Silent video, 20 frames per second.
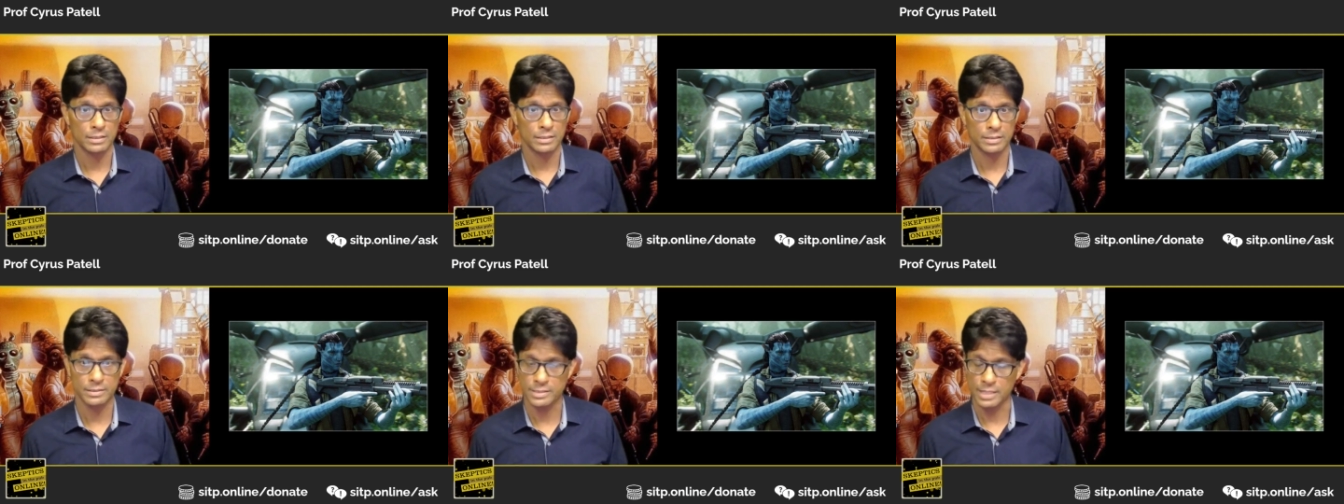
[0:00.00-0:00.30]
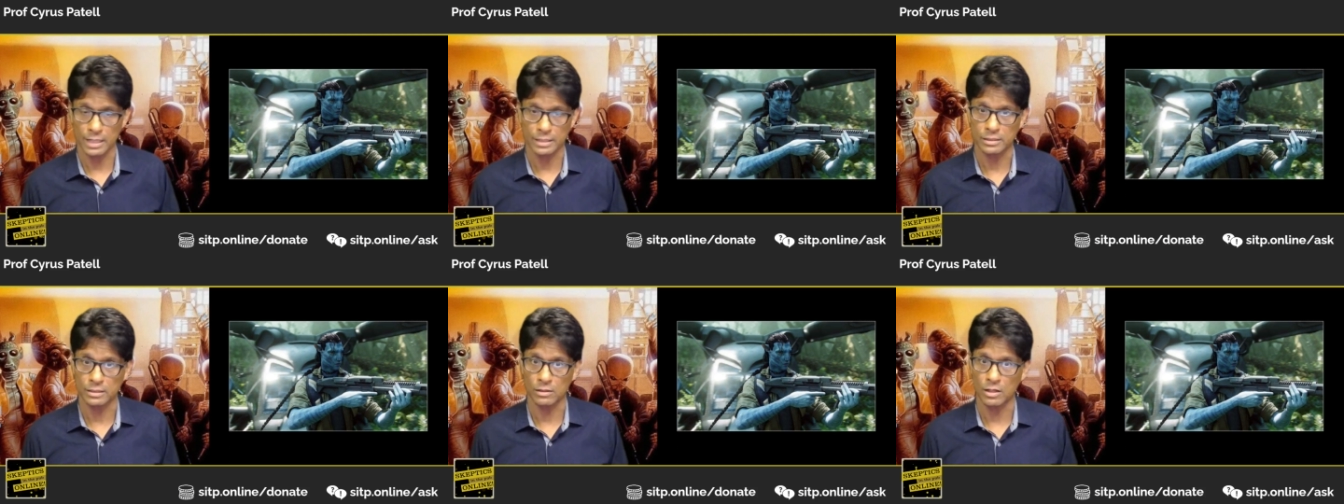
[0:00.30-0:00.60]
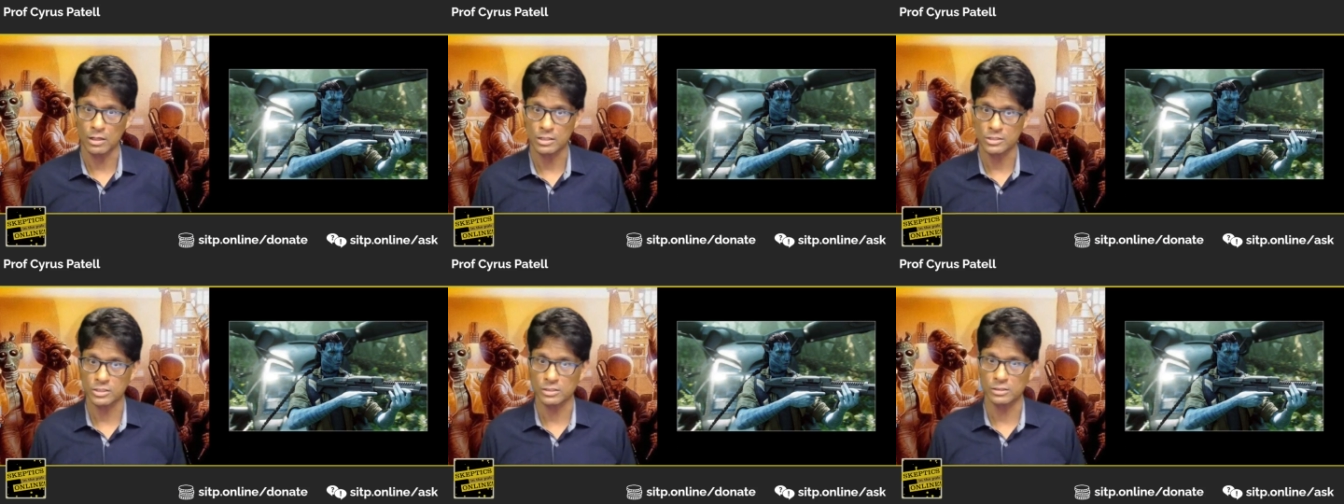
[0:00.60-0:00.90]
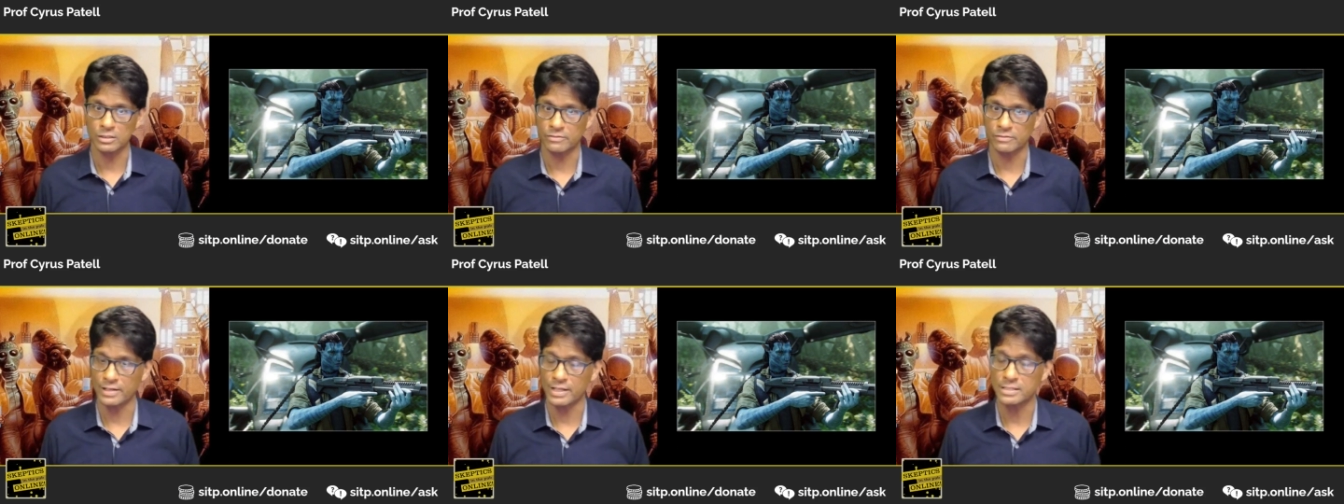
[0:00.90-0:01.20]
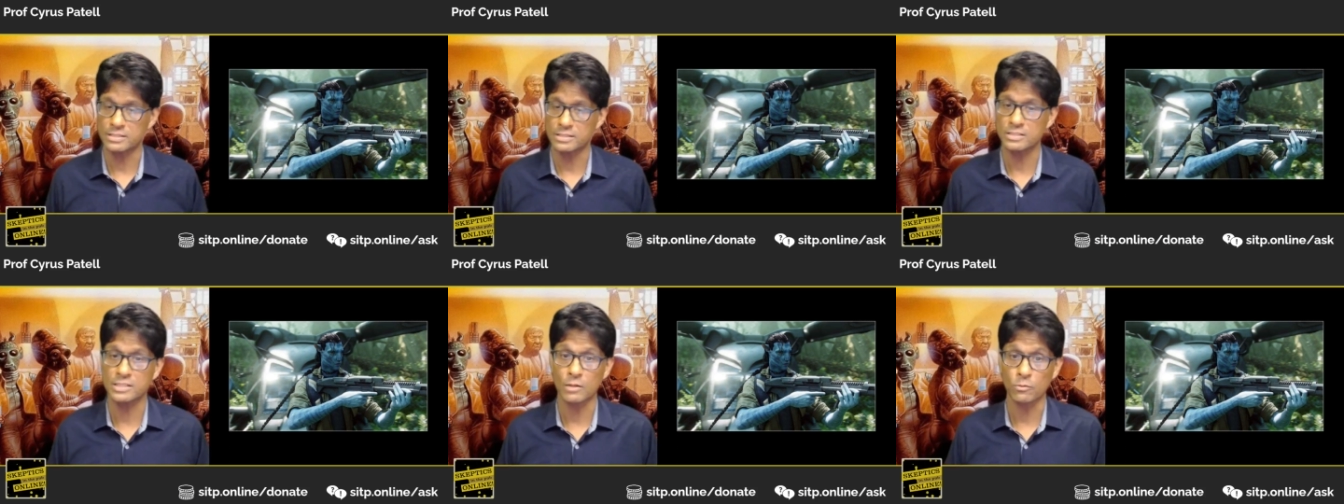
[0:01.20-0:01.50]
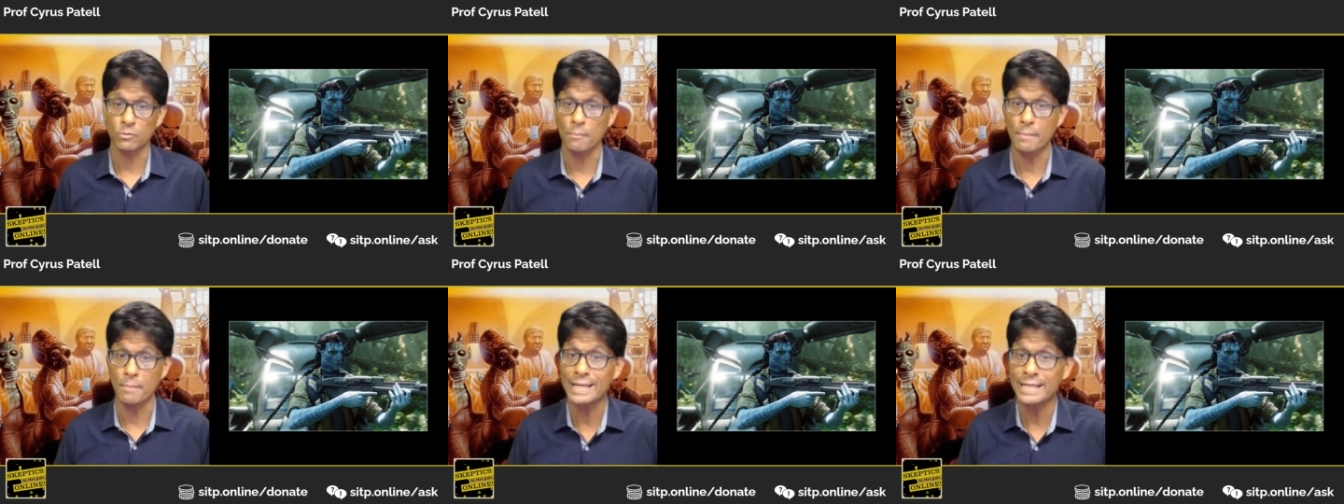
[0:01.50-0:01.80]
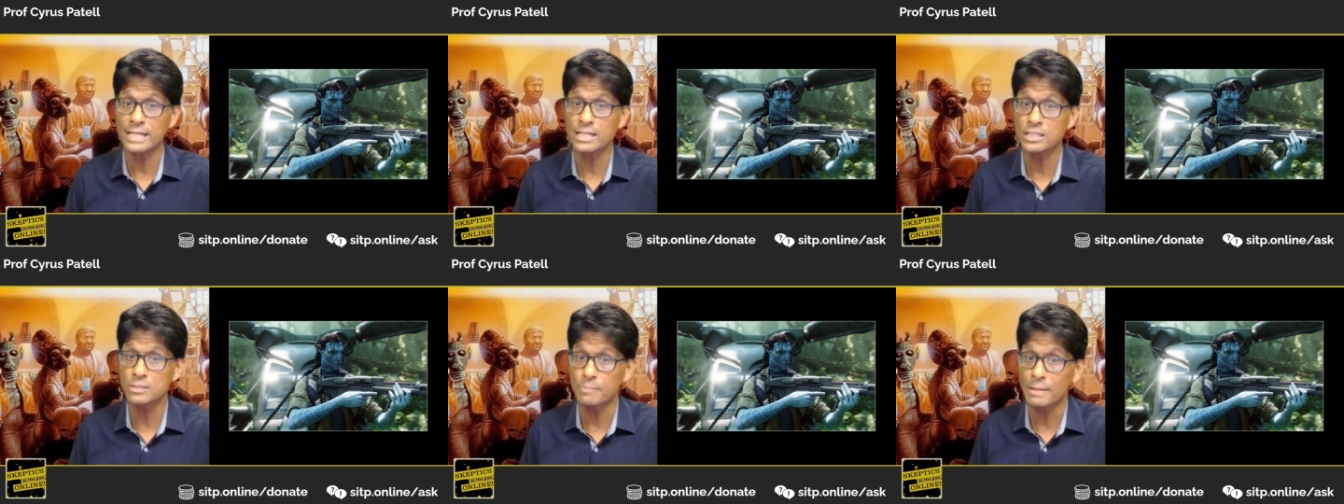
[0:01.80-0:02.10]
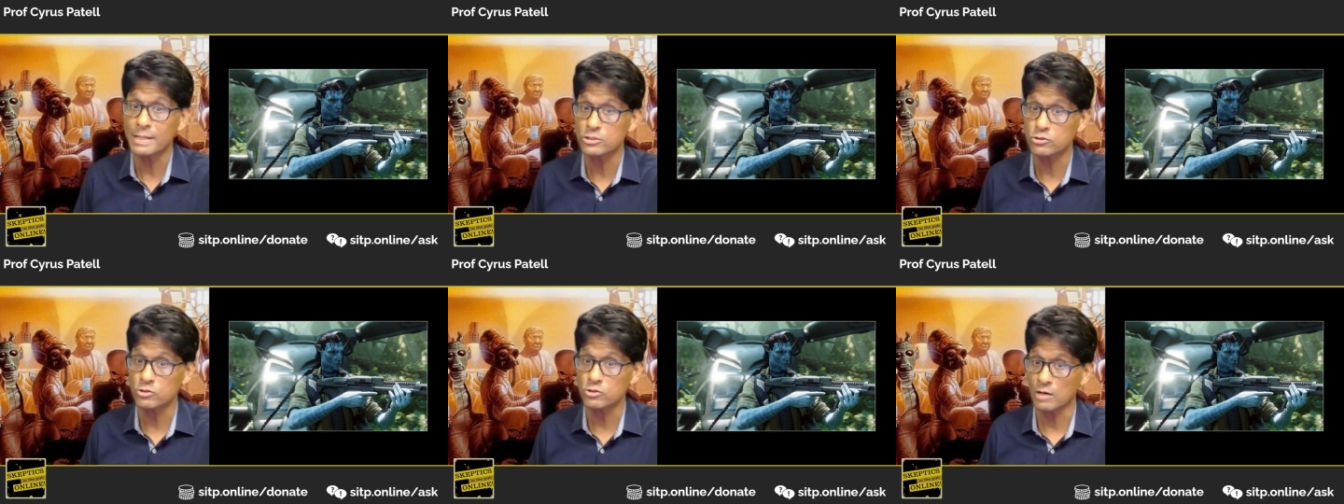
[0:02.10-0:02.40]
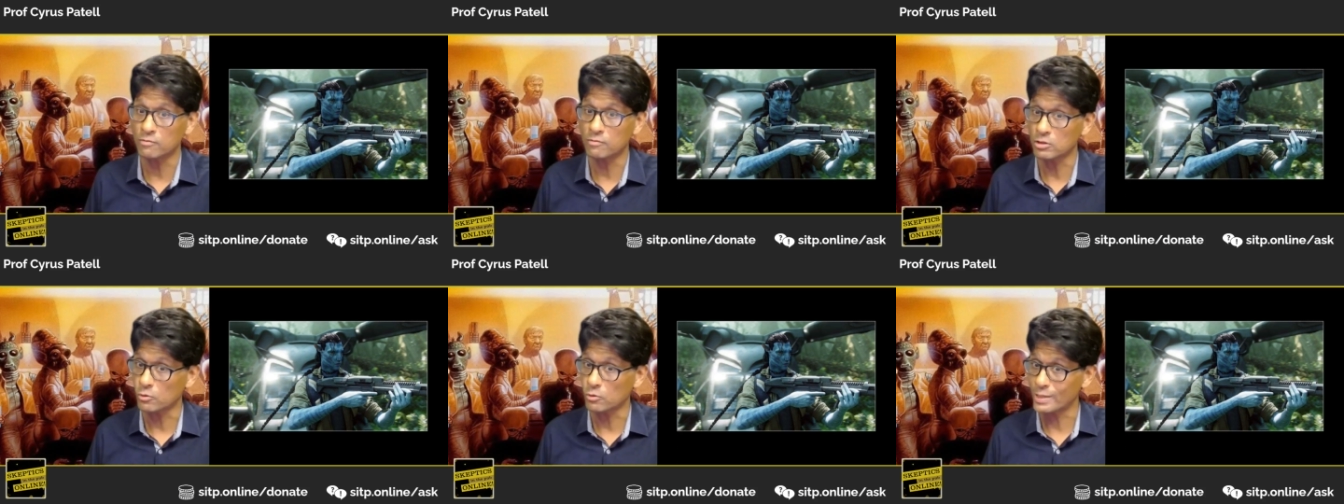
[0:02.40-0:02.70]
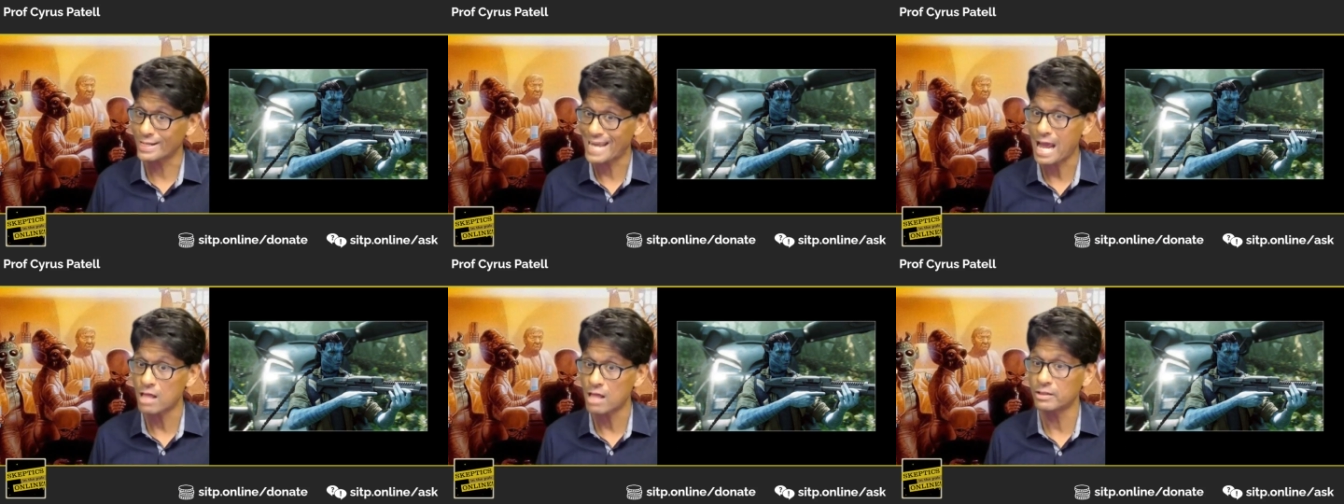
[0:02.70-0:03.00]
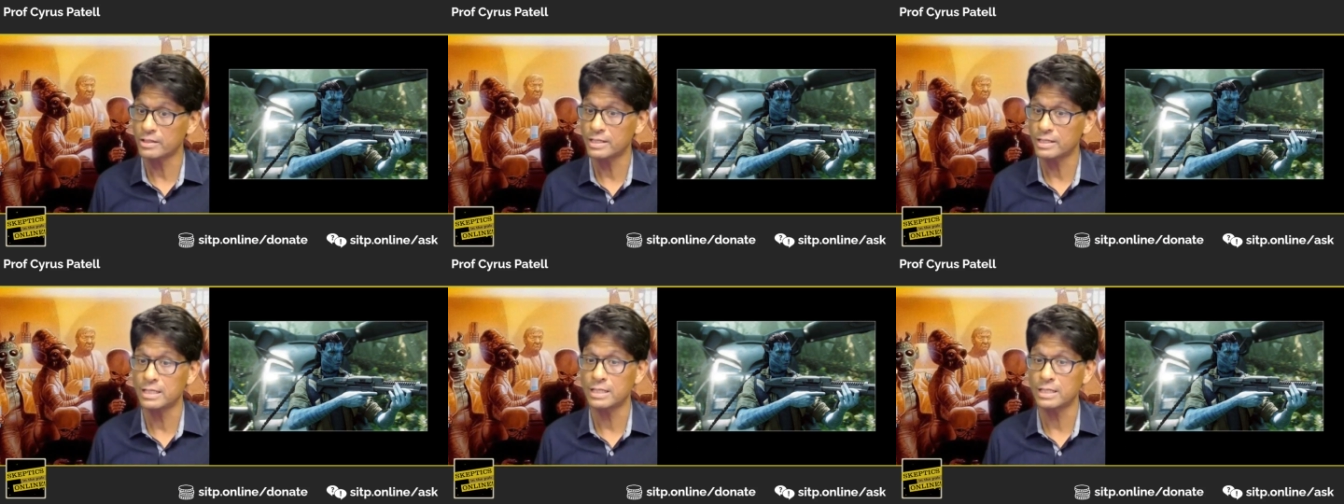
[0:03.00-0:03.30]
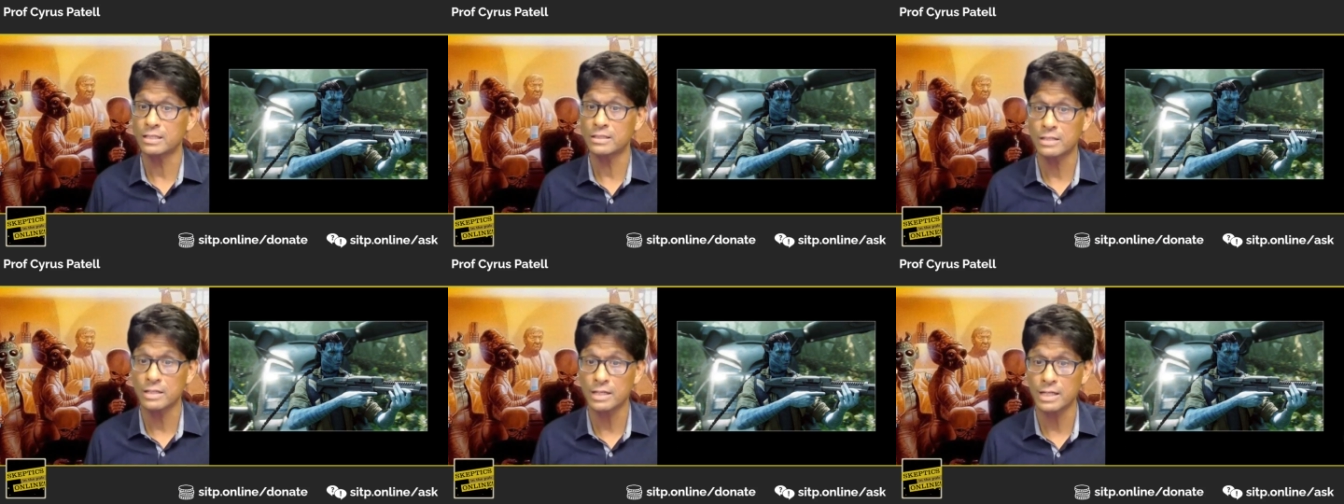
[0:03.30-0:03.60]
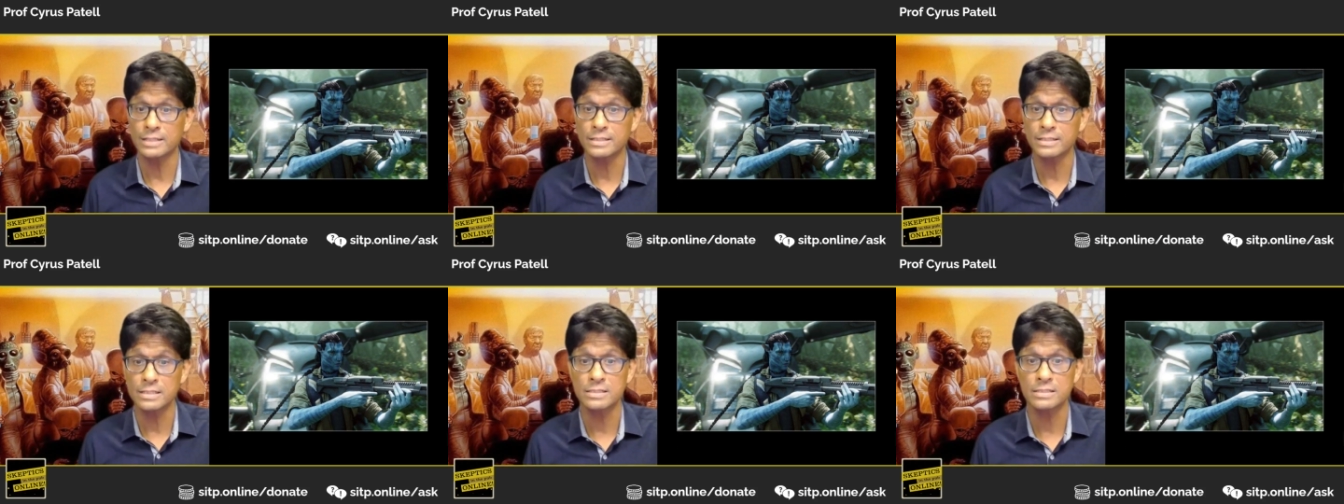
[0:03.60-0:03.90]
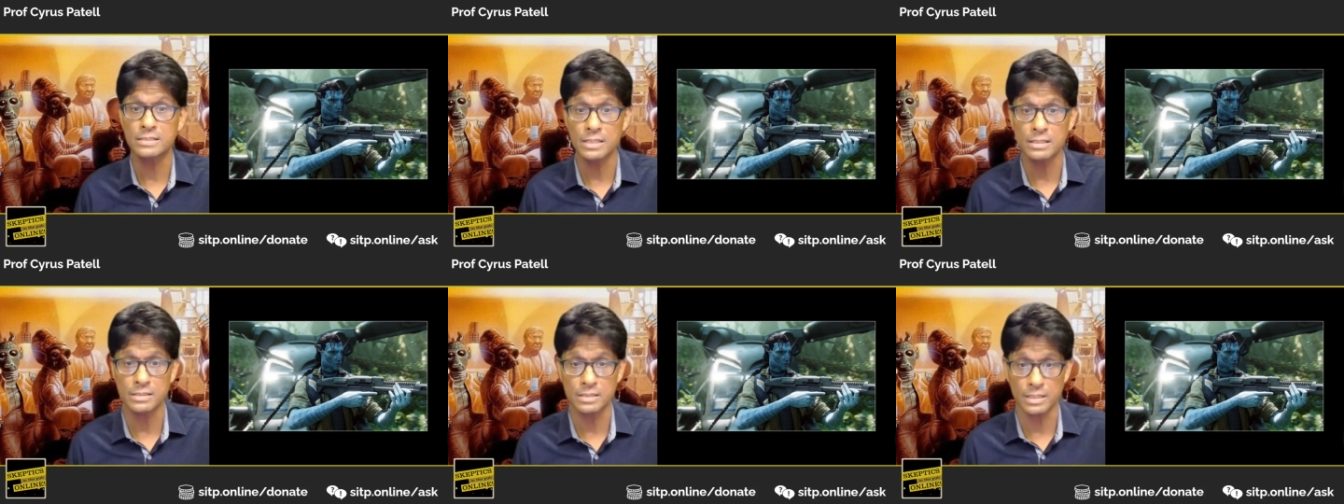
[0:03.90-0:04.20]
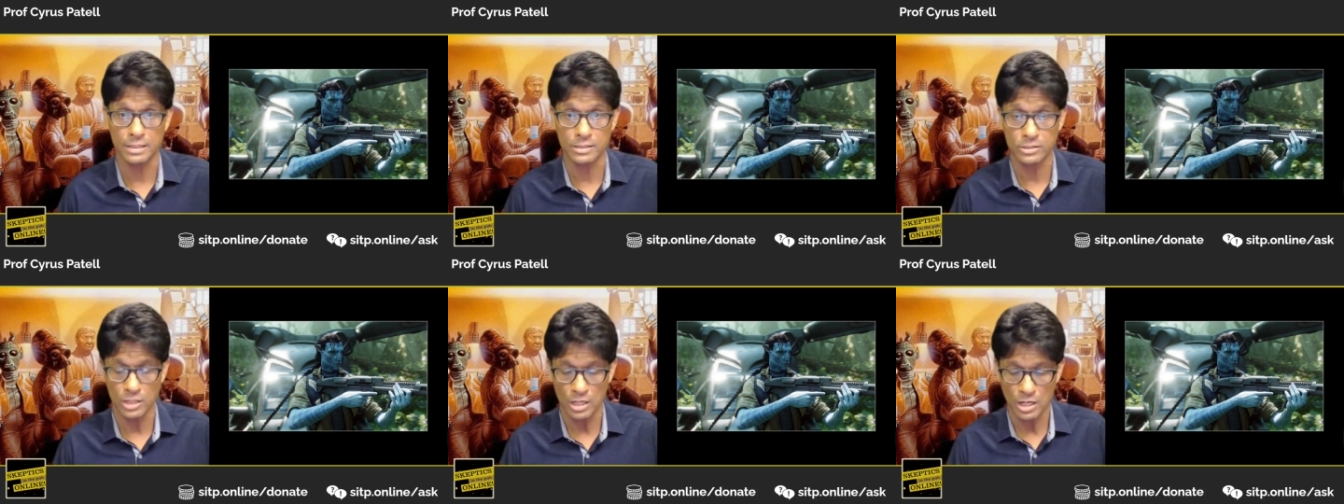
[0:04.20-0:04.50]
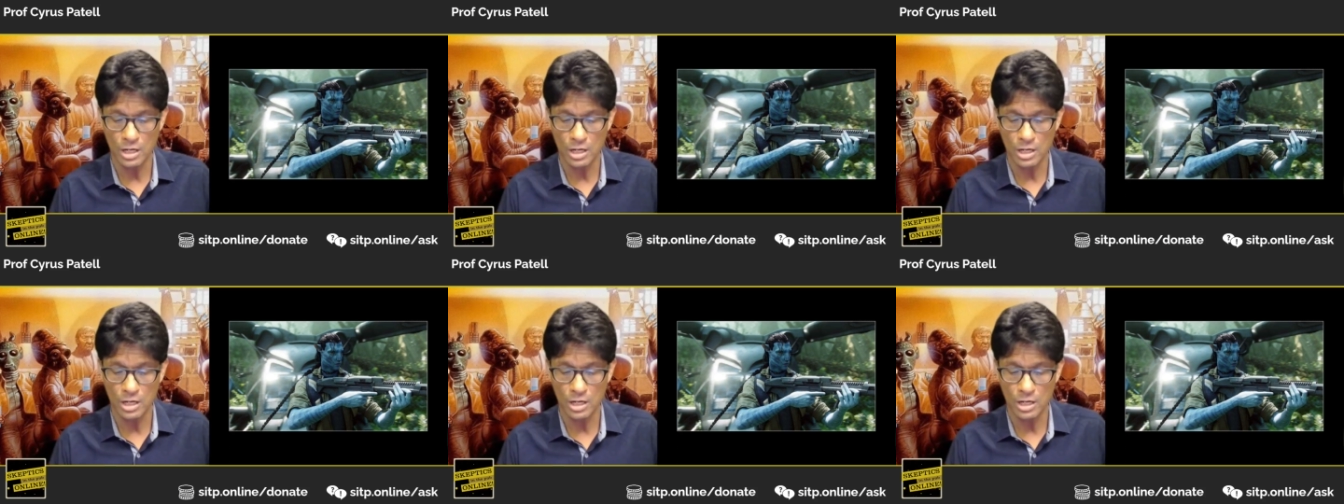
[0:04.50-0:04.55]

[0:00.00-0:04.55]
the technological advances that were making space travel a reality in the 1960s,